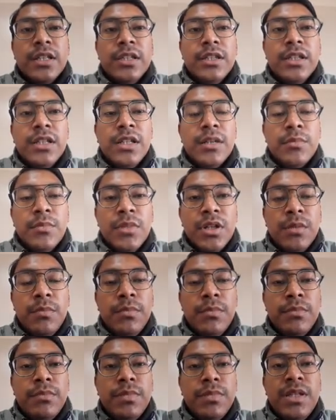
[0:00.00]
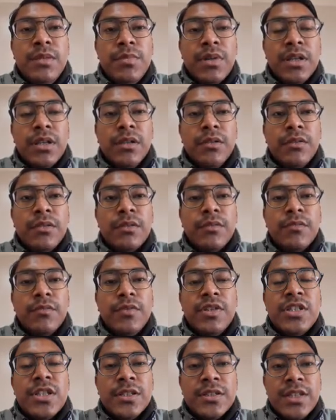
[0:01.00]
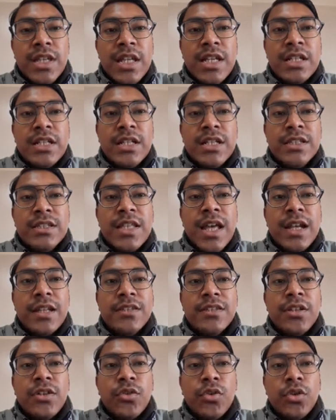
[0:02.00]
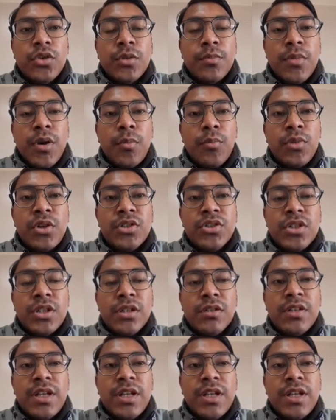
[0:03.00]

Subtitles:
the number of people which has increased, that is the growth of population.